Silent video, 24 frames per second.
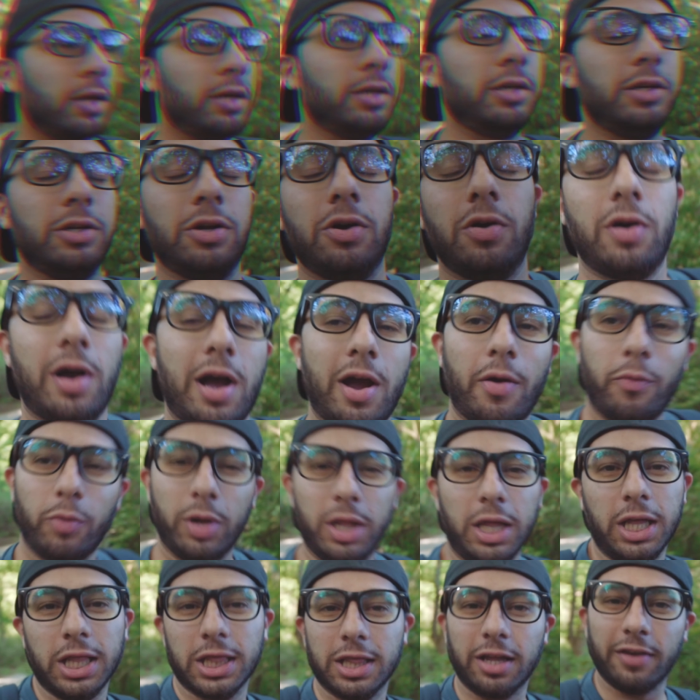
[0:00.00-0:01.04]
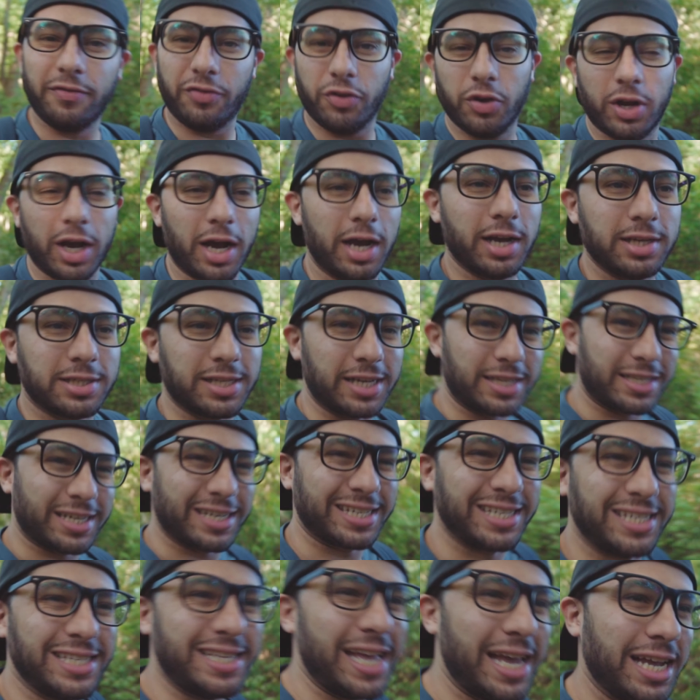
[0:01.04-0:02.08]
I really love you guys that
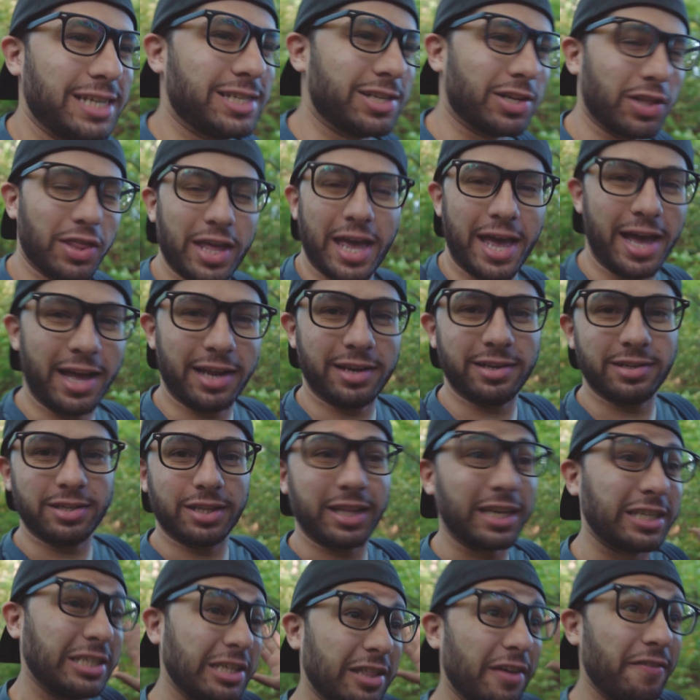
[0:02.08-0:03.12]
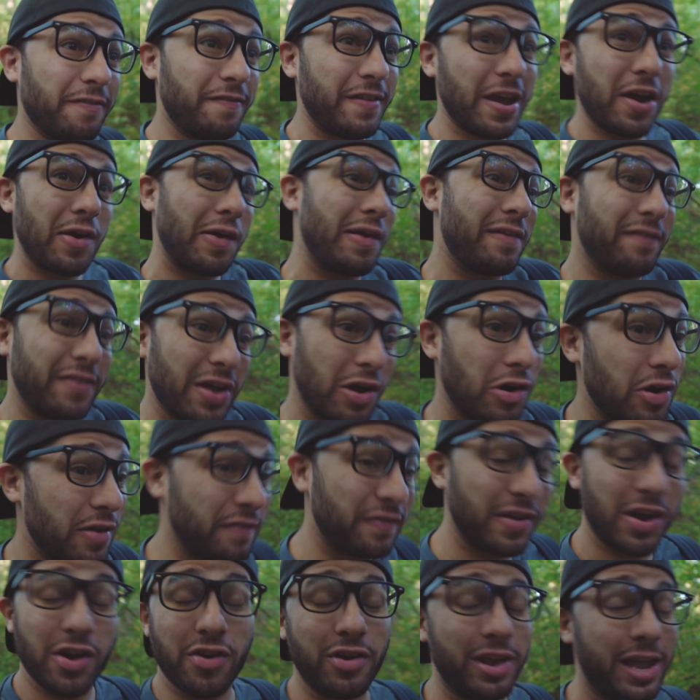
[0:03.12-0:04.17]
stay till the end, to the very, very,
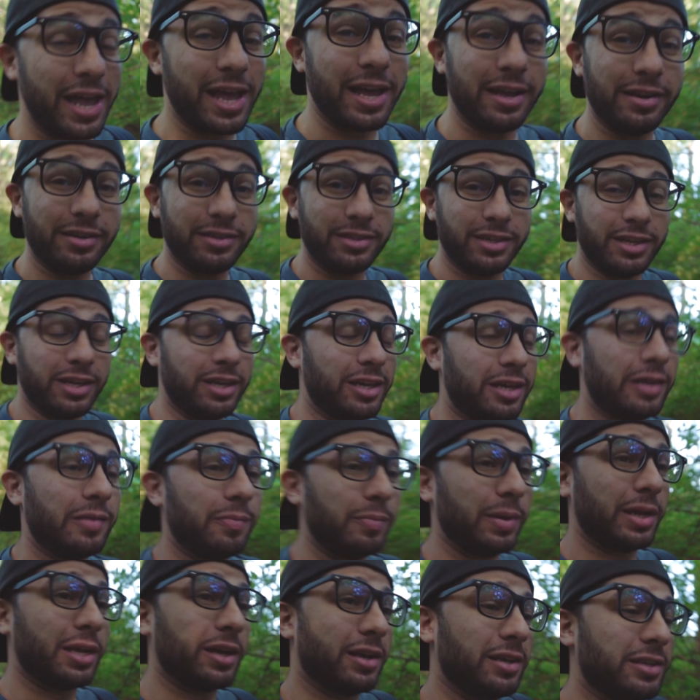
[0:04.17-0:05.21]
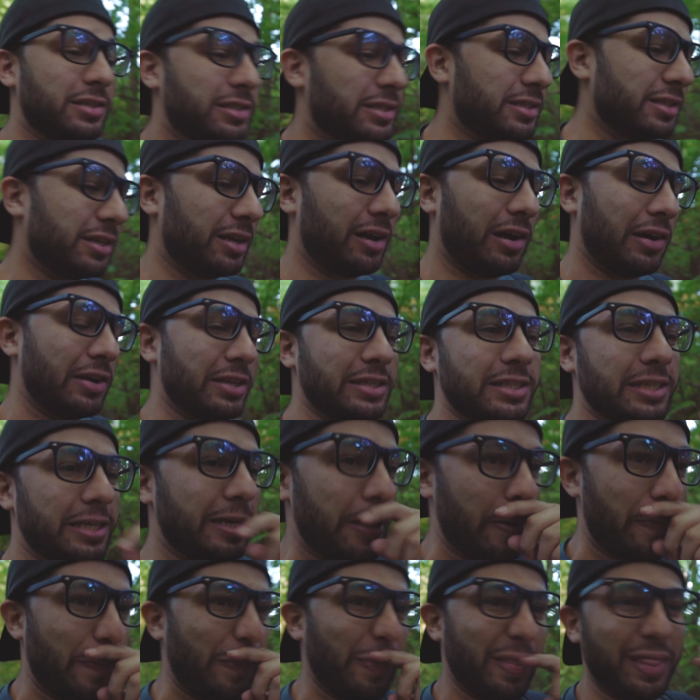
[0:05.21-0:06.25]
very end, because
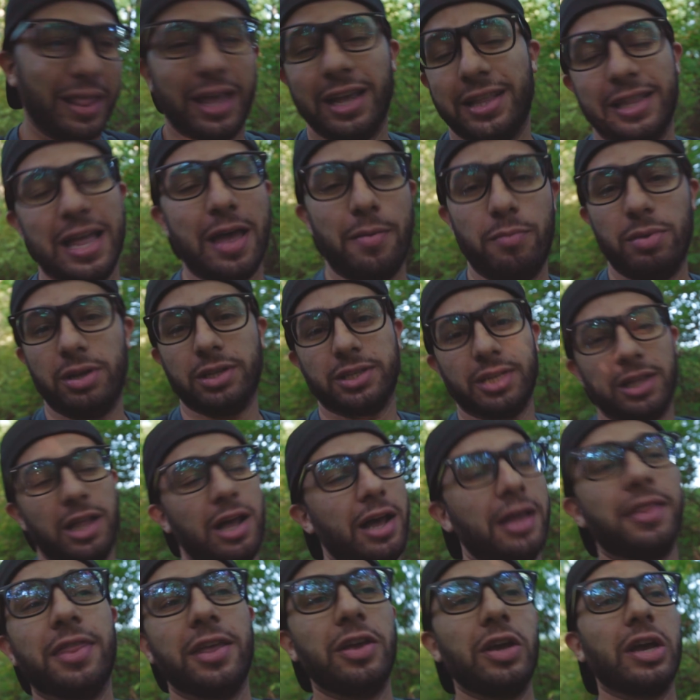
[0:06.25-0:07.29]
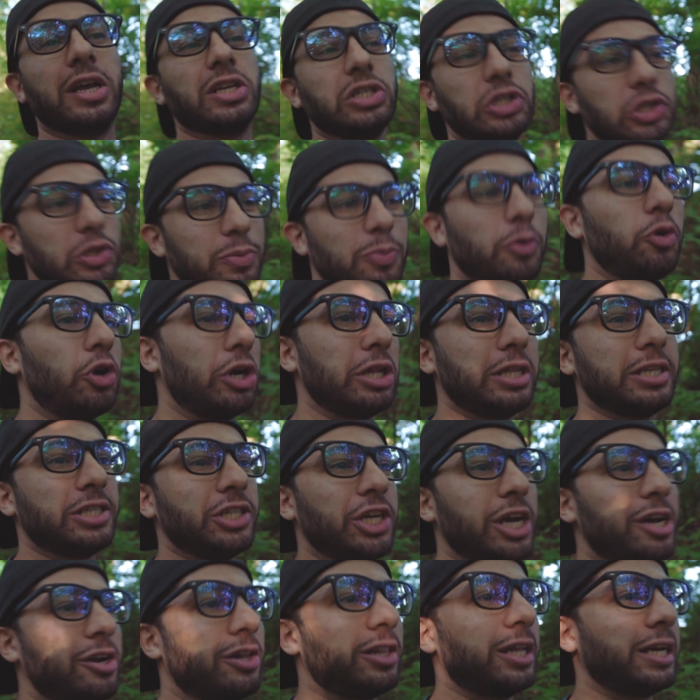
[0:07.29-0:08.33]
honestly, that means a lot that you guys are supporting this
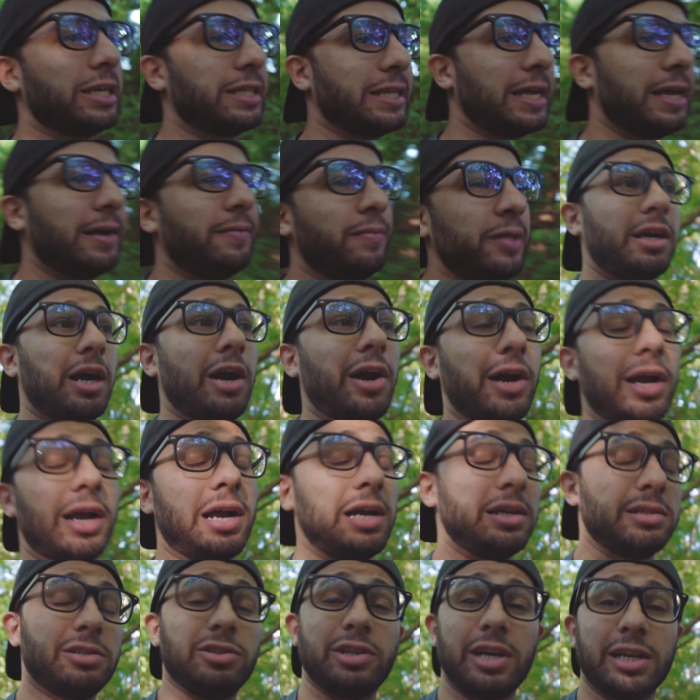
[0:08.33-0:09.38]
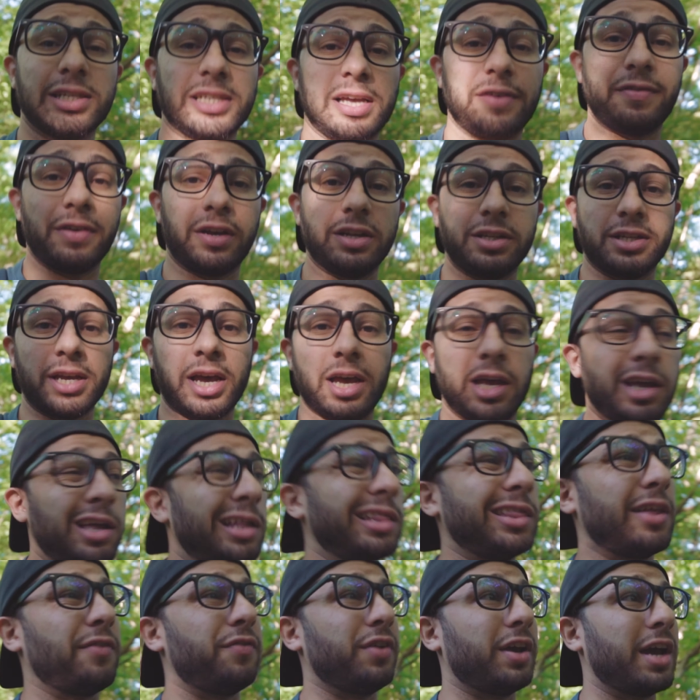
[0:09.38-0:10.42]
channel like that. All right, guys, you guys have a good day.
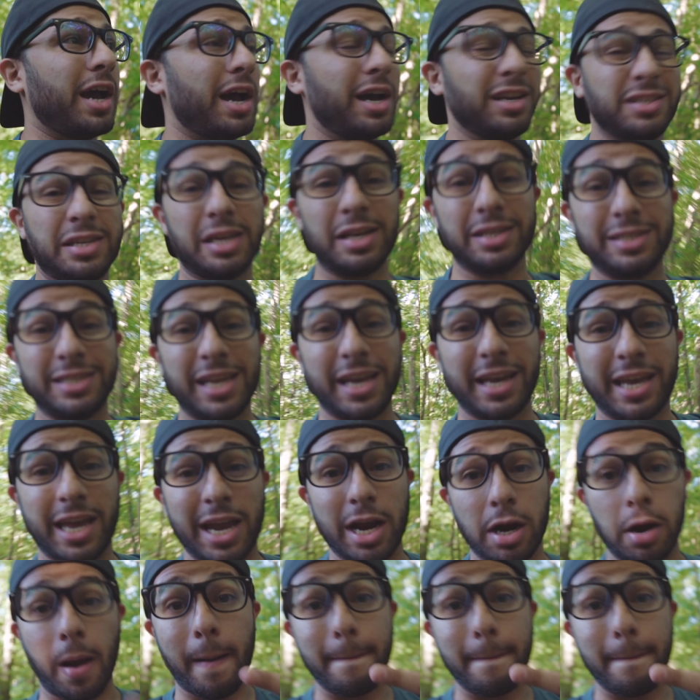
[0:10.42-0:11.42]
Love you guys. Take care.